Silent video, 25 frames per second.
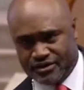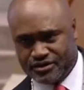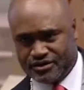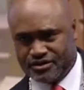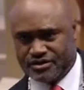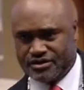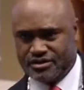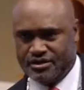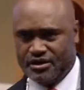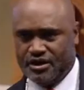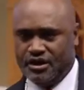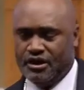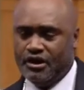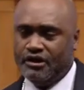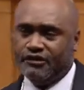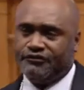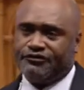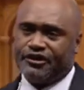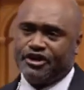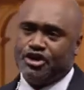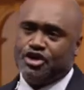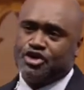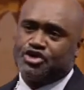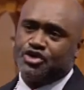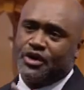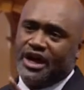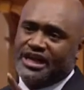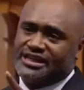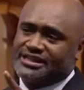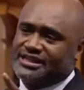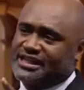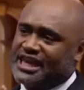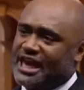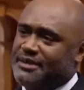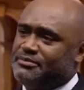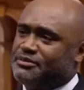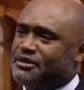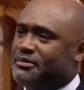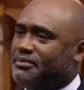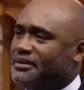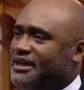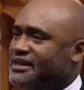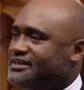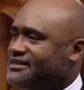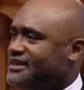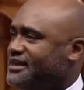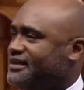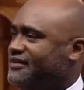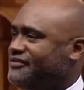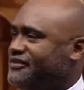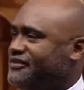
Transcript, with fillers: for you to escape the blessing of God.